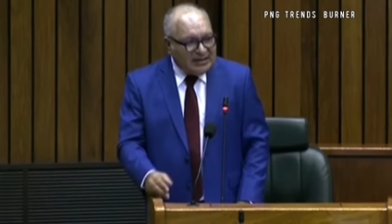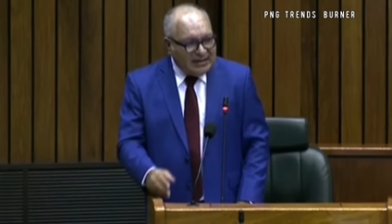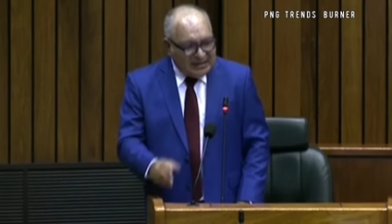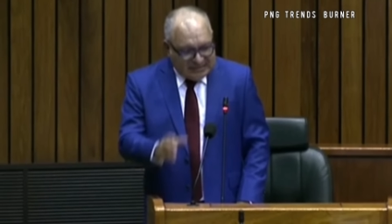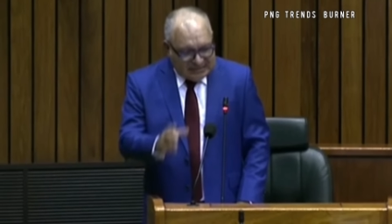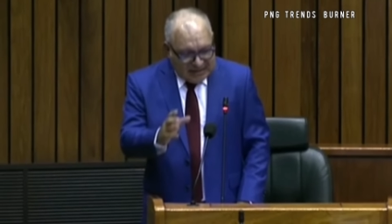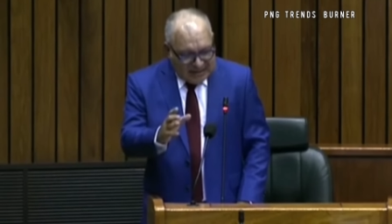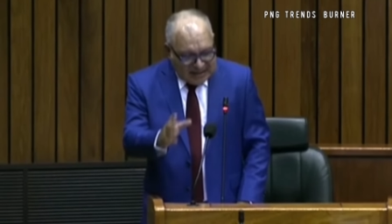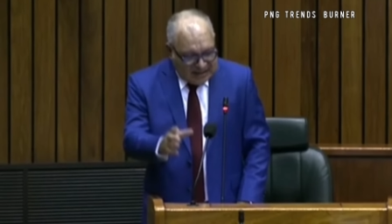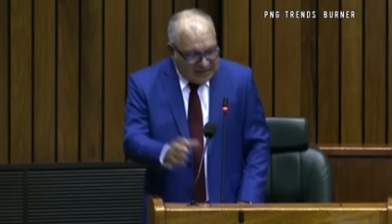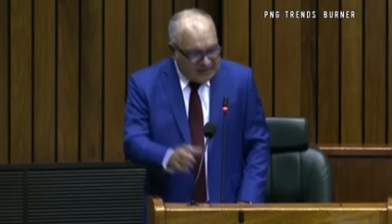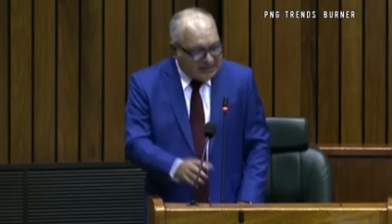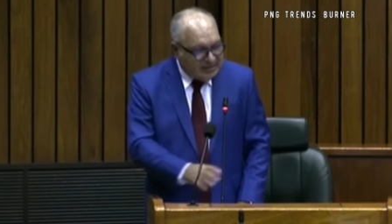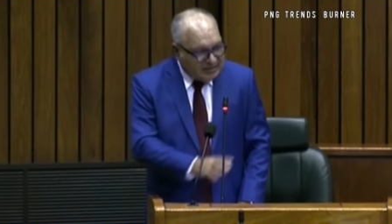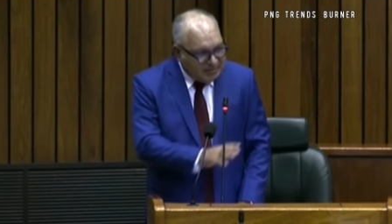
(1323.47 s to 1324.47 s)
Let's target
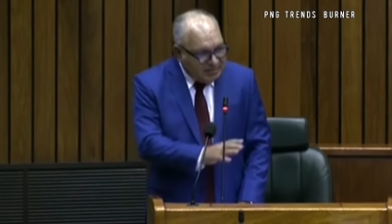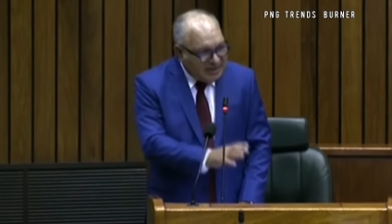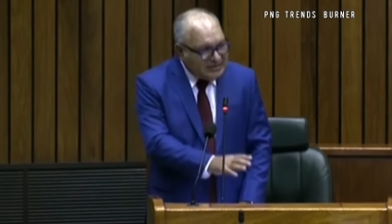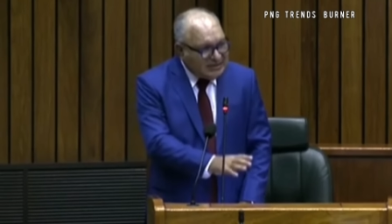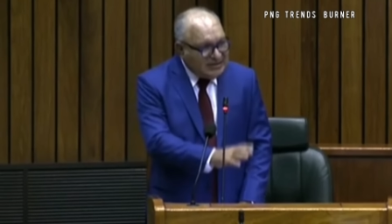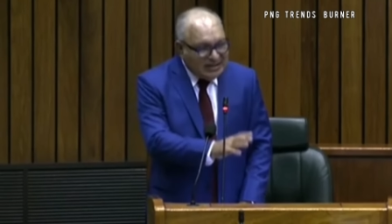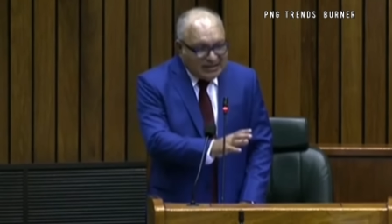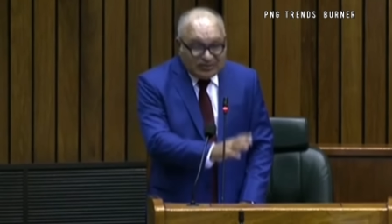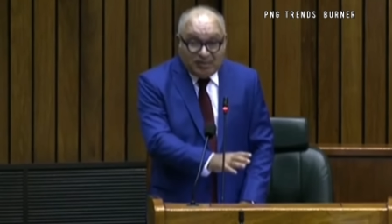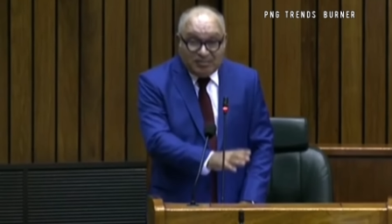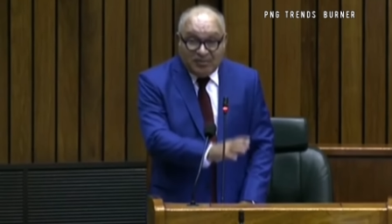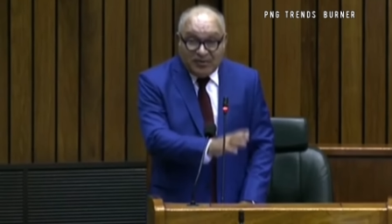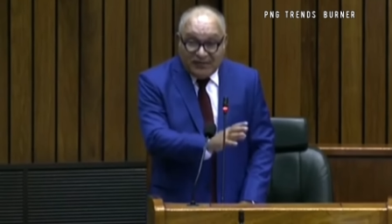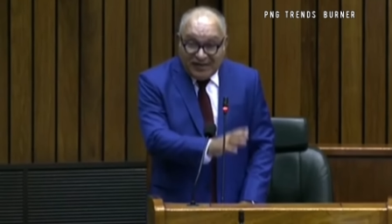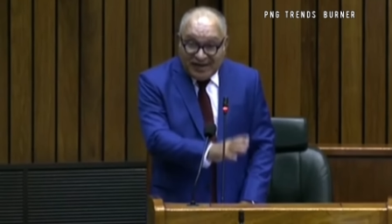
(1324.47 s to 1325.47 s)
this. This budget does
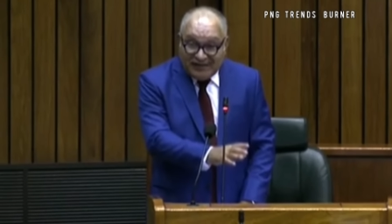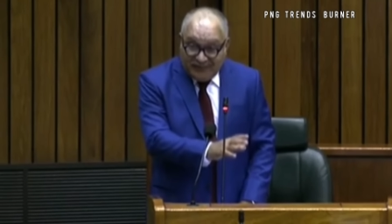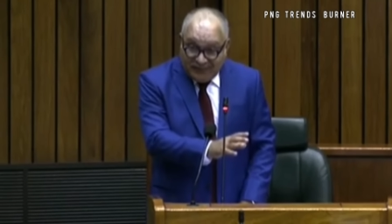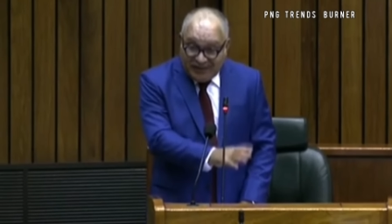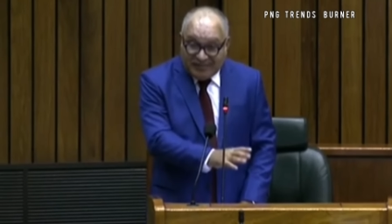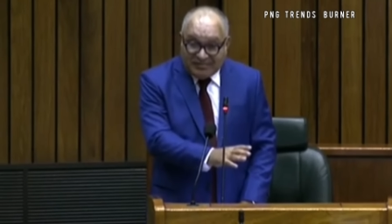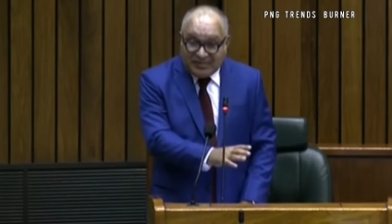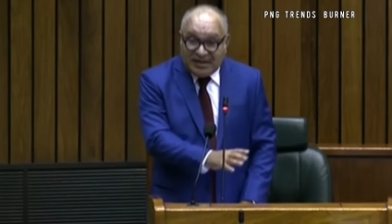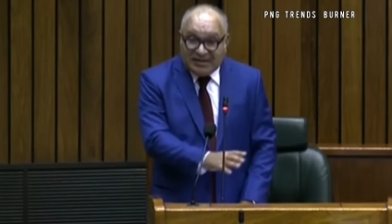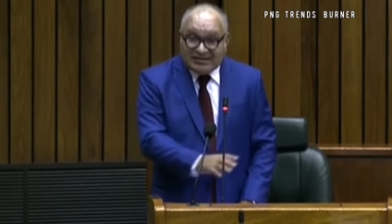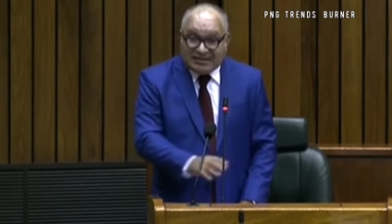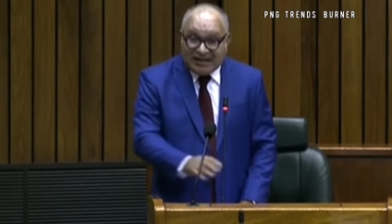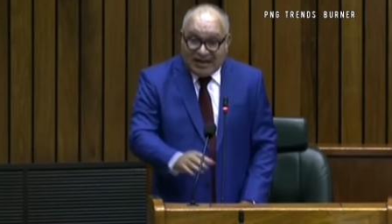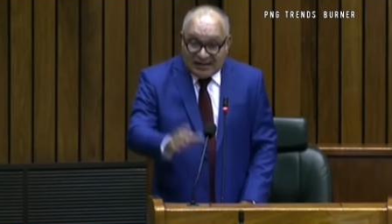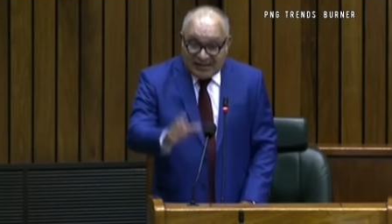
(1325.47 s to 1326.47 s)
not provide for them.
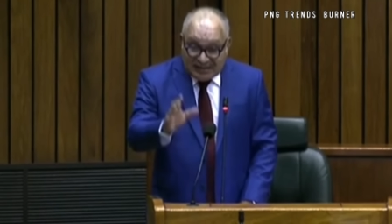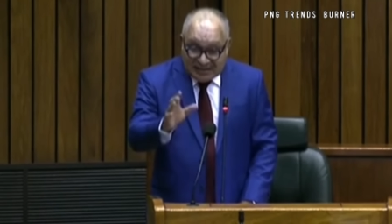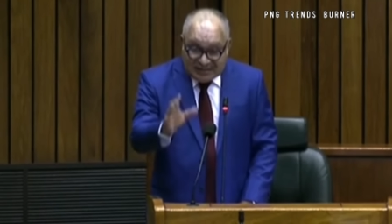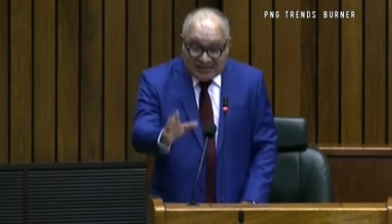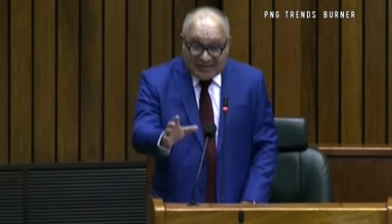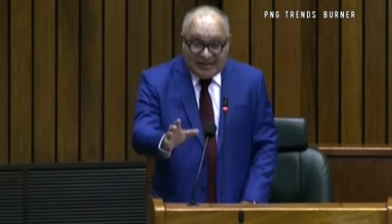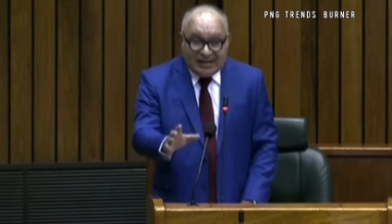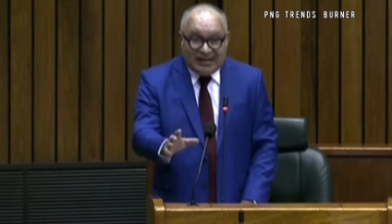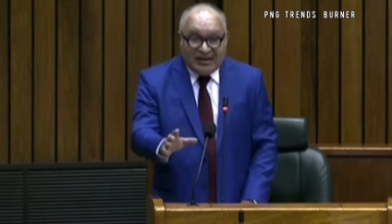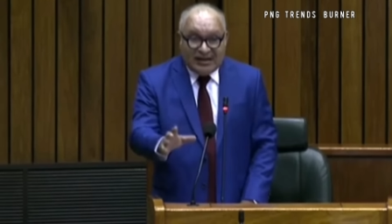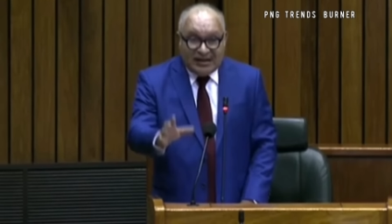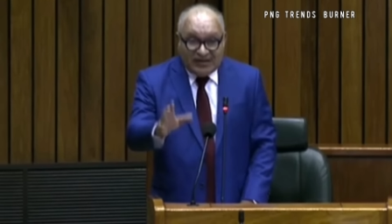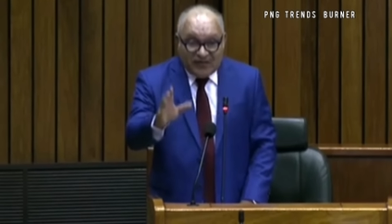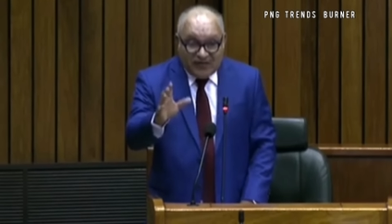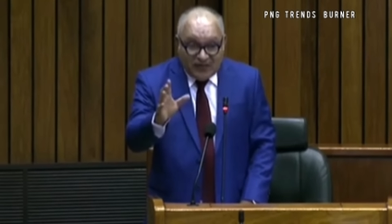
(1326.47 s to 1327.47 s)
Let's target this
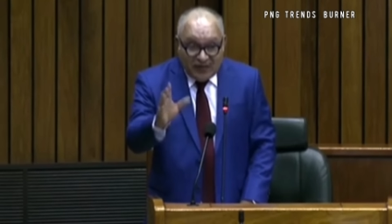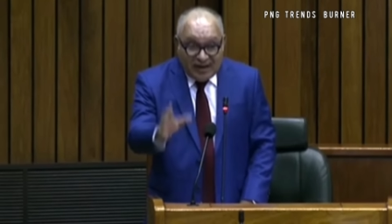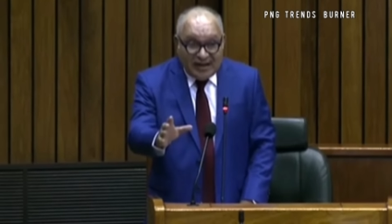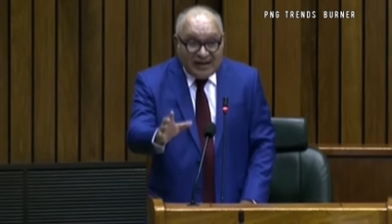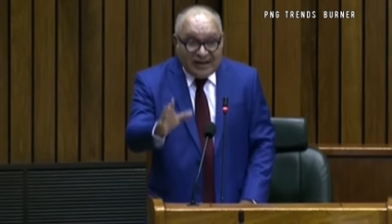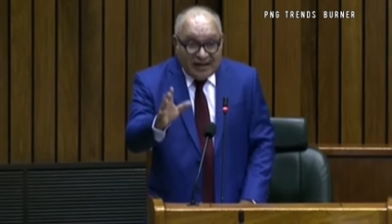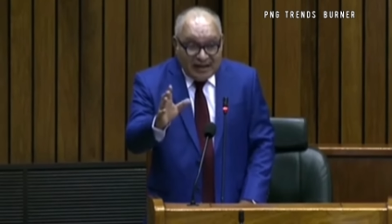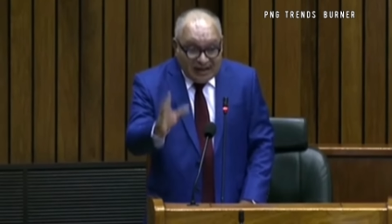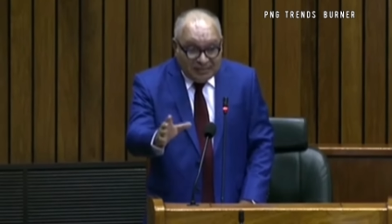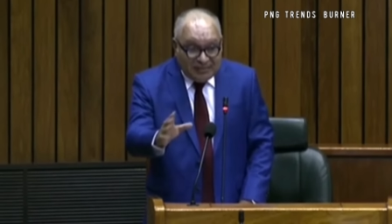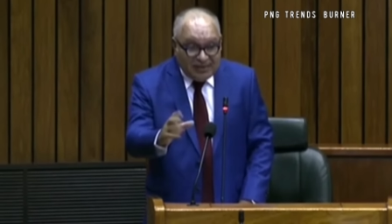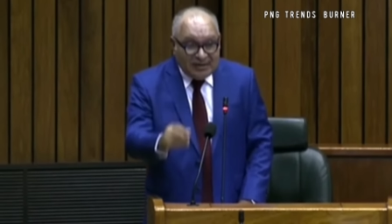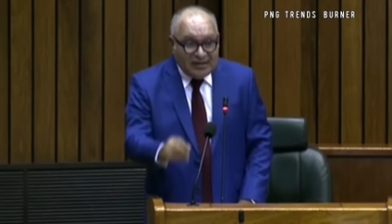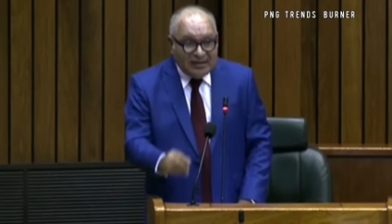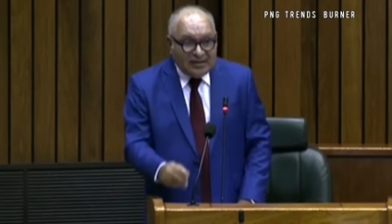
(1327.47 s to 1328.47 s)
and try and help
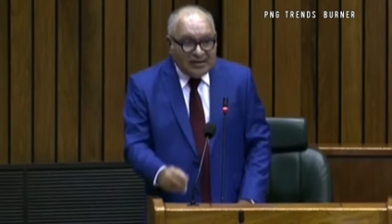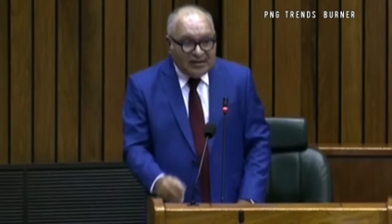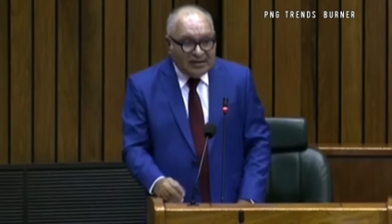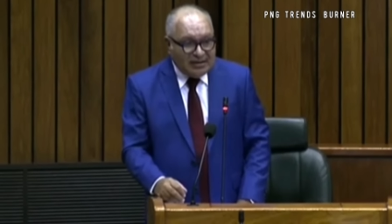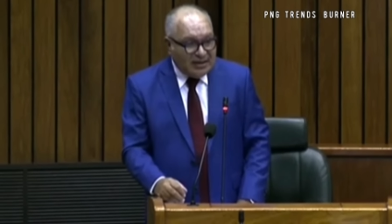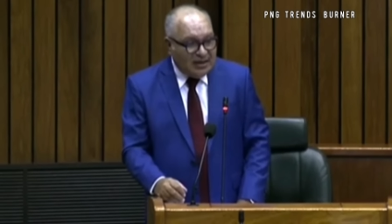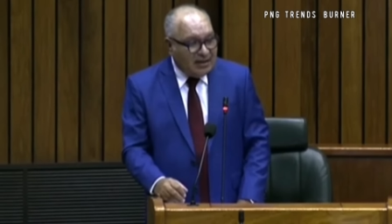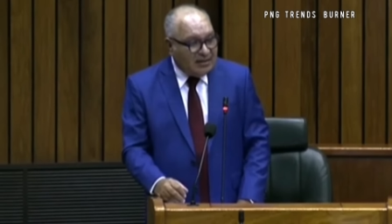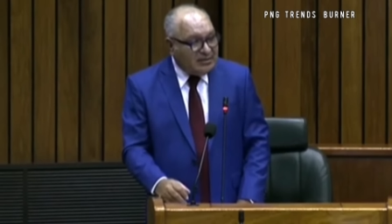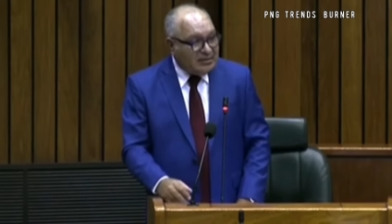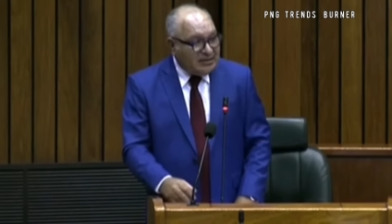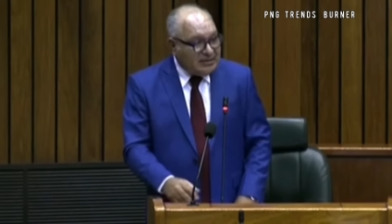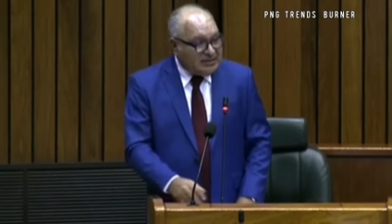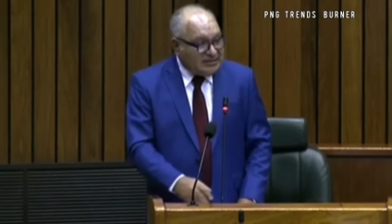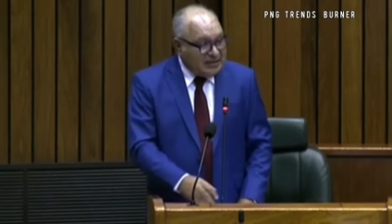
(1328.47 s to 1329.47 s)

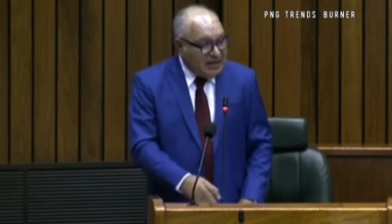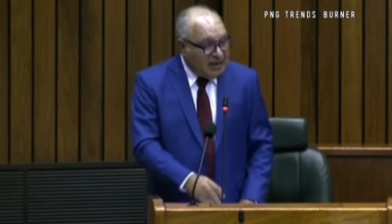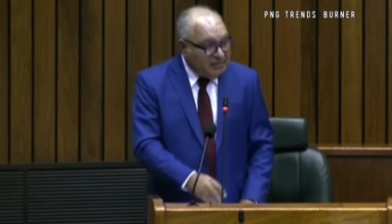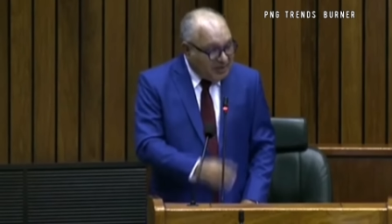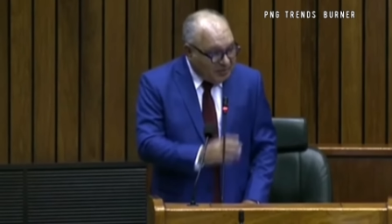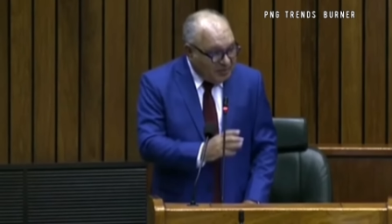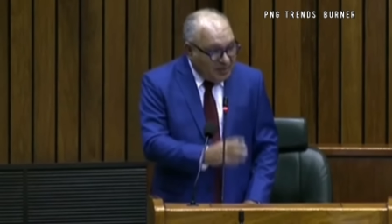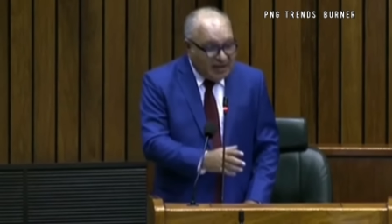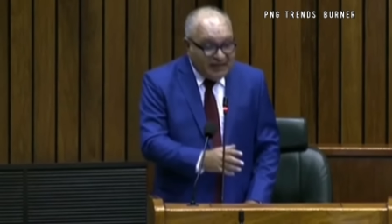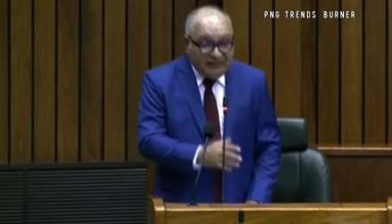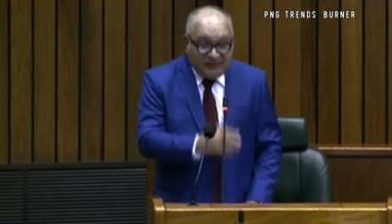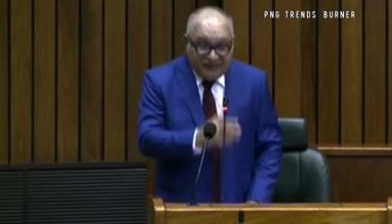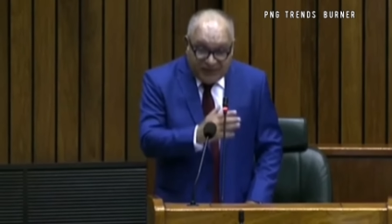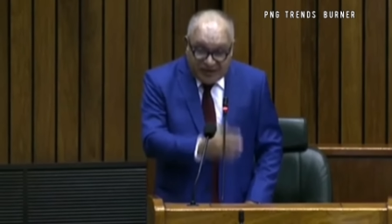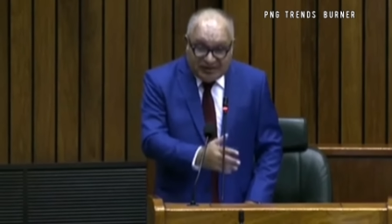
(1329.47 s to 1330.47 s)
these young people have
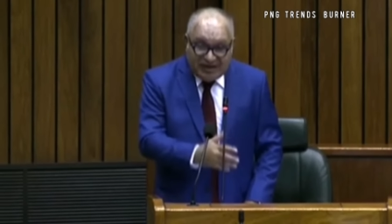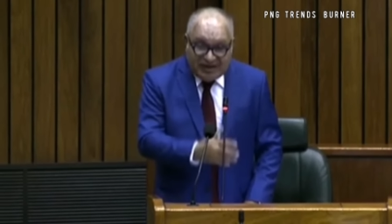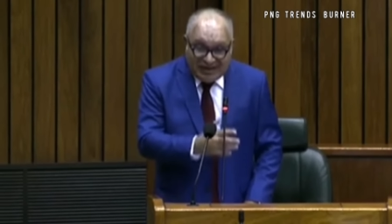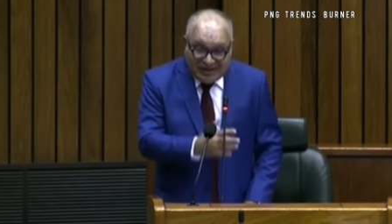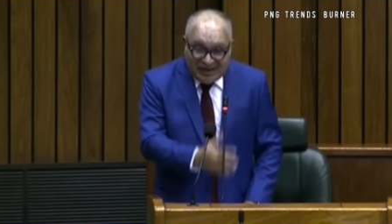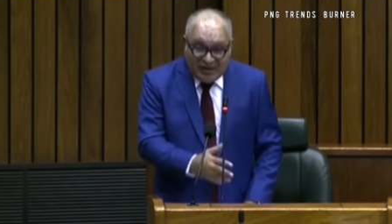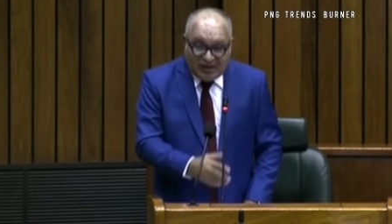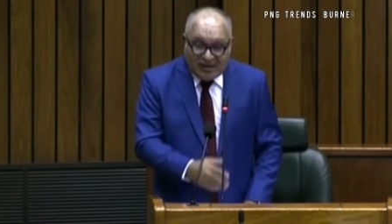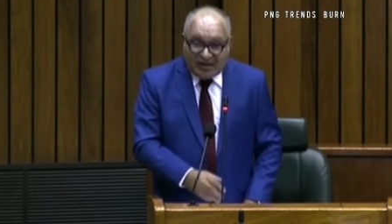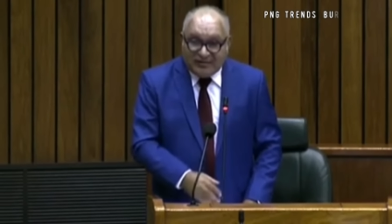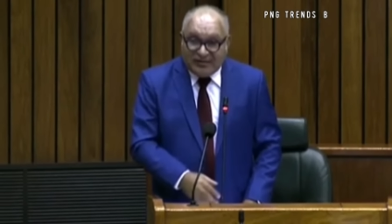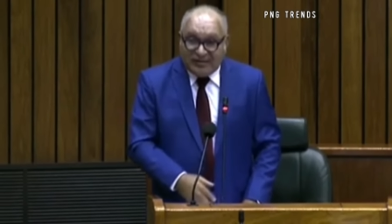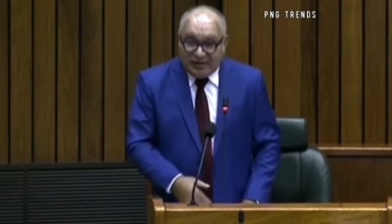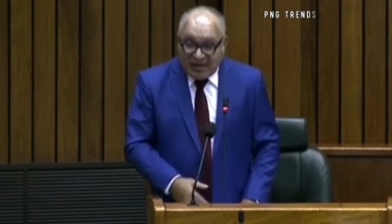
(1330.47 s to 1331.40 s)
a future in their own country.